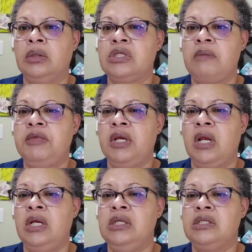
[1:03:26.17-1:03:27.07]
something
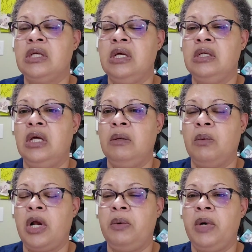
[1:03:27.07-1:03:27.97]
that needs to get
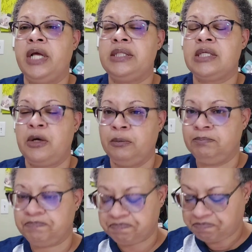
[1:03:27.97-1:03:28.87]
done right away.
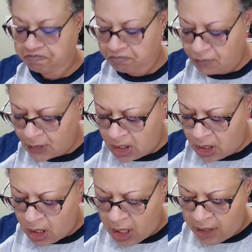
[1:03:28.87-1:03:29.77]
So
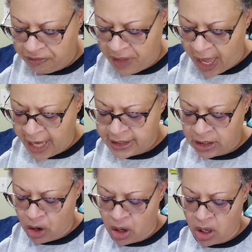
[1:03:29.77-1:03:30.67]
that
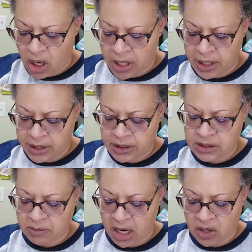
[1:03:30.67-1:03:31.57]

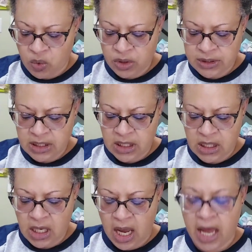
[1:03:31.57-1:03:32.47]
is my
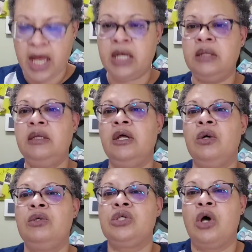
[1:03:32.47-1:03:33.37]
quilting and
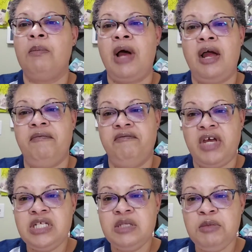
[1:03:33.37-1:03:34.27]
those are my
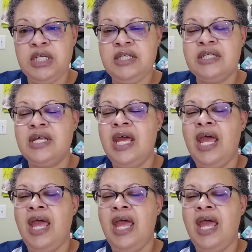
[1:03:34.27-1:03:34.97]
investments.